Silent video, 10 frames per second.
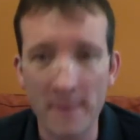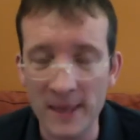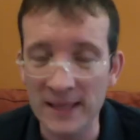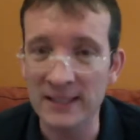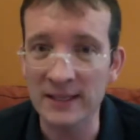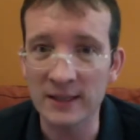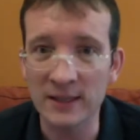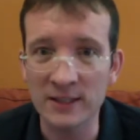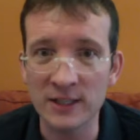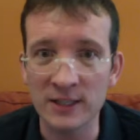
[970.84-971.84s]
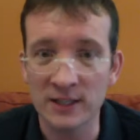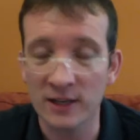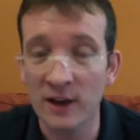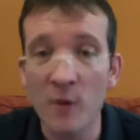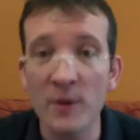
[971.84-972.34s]
is the
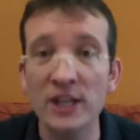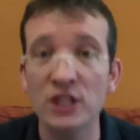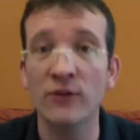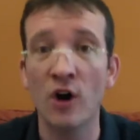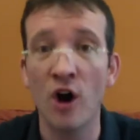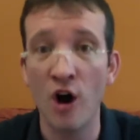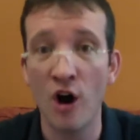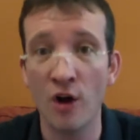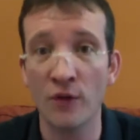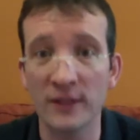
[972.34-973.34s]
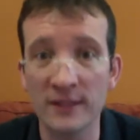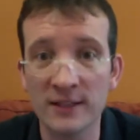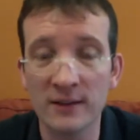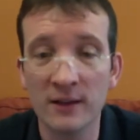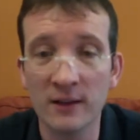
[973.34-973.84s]
culmination of all these